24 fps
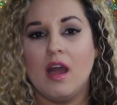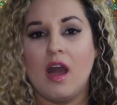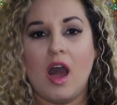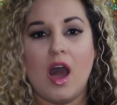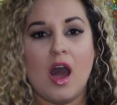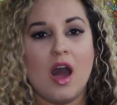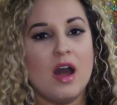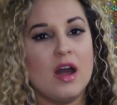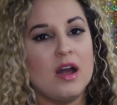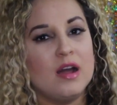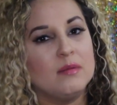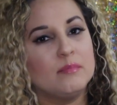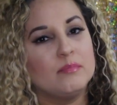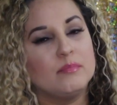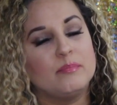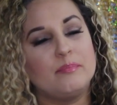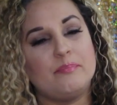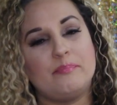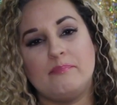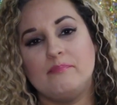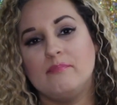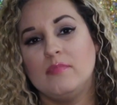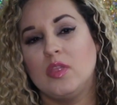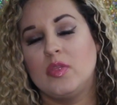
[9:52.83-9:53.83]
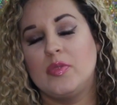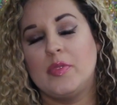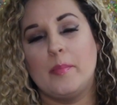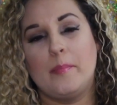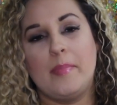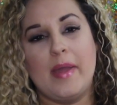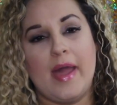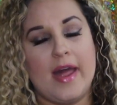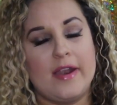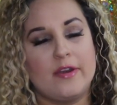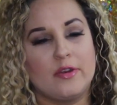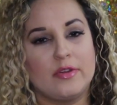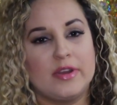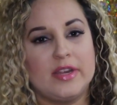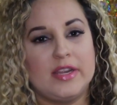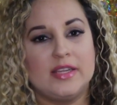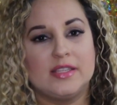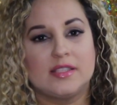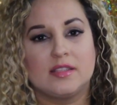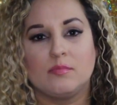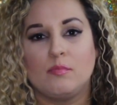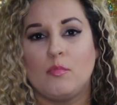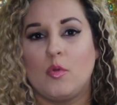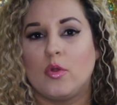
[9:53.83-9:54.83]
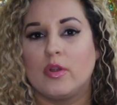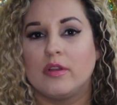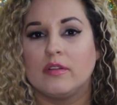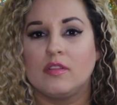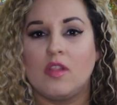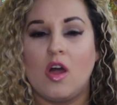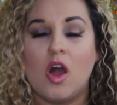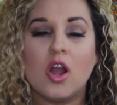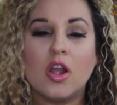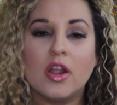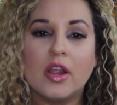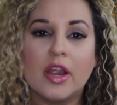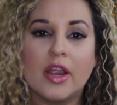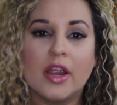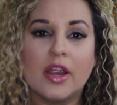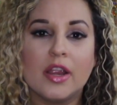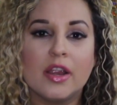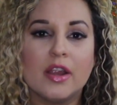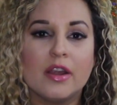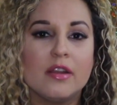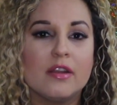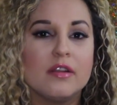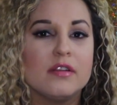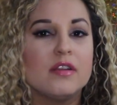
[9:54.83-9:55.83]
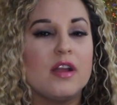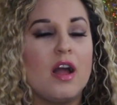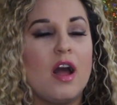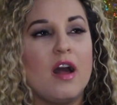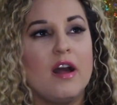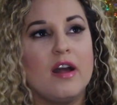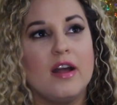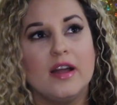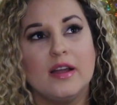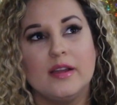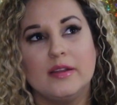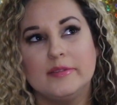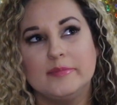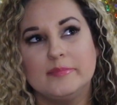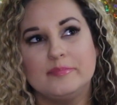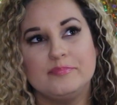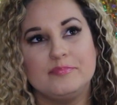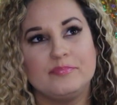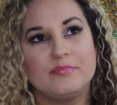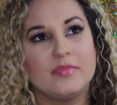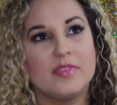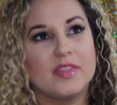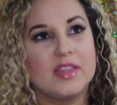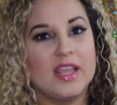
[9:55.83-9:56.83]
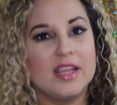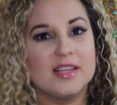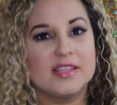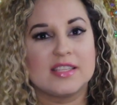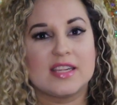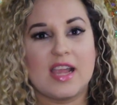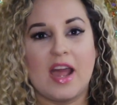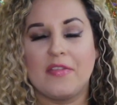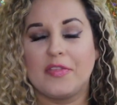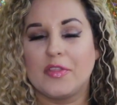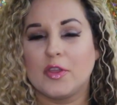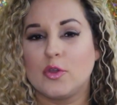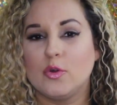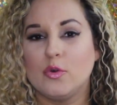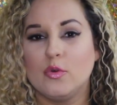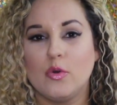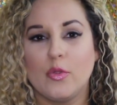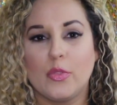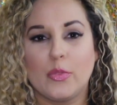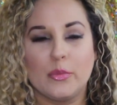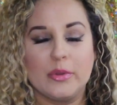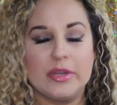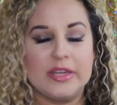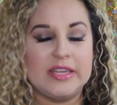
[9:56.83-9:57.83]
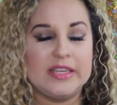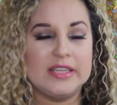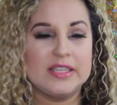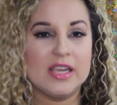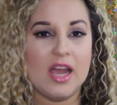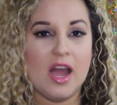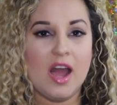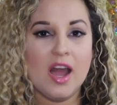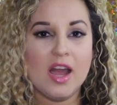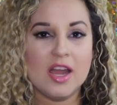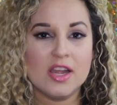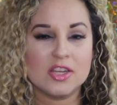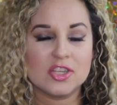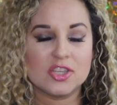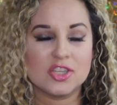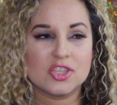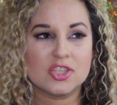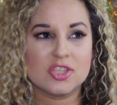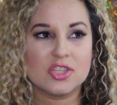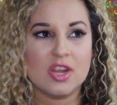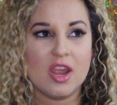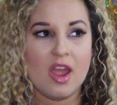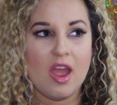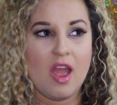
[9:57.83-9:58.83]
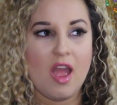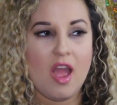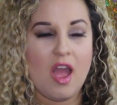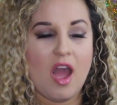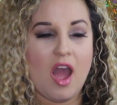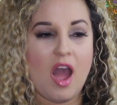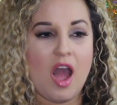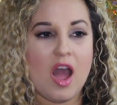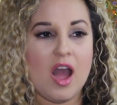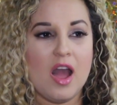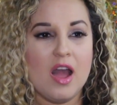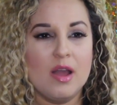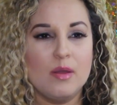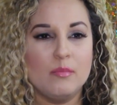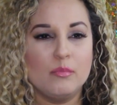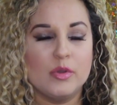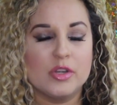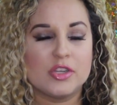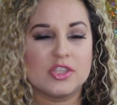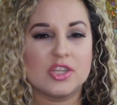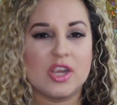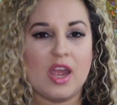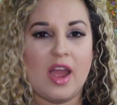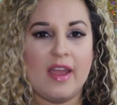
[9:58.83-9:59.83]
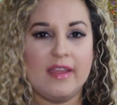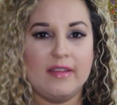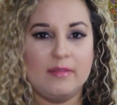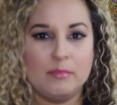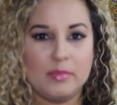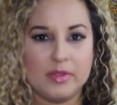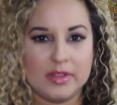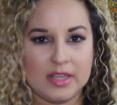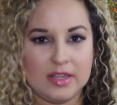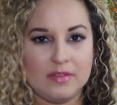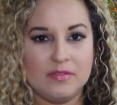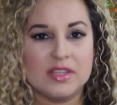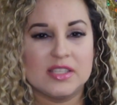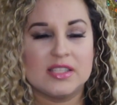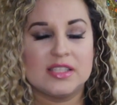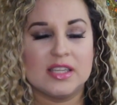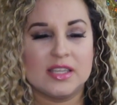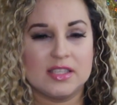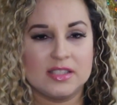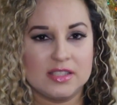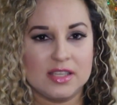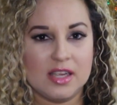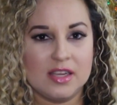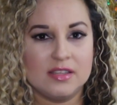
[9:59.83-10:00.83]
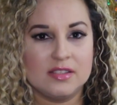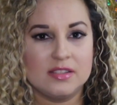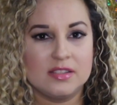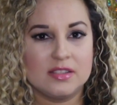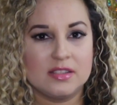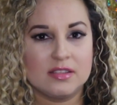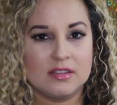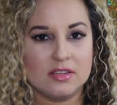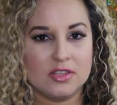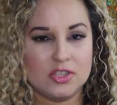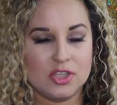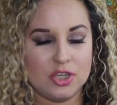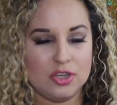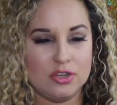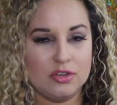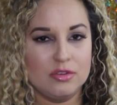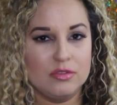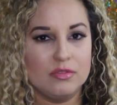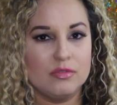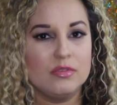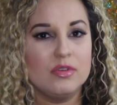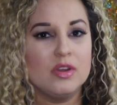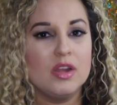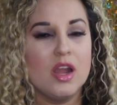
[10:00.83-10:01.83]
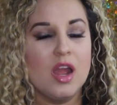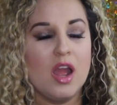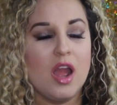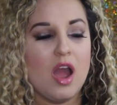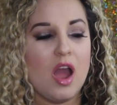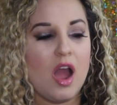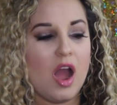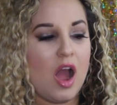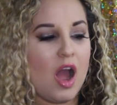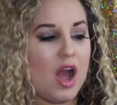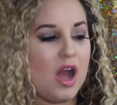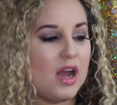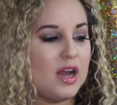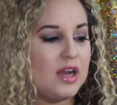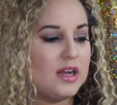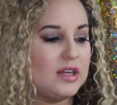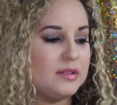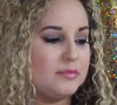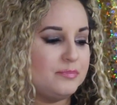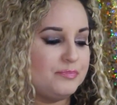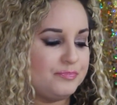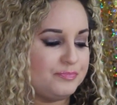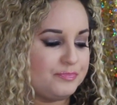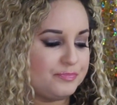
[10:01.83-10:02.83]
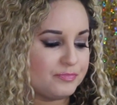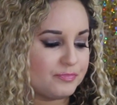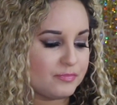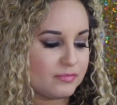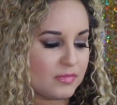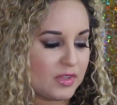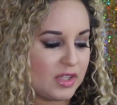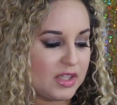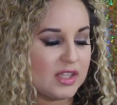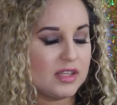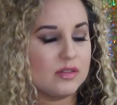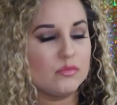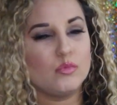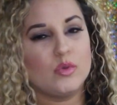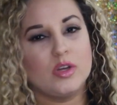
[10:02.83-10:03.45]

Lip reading: the battery's more longer, it's got the cool 3D touch, which I believe the 6 does too. The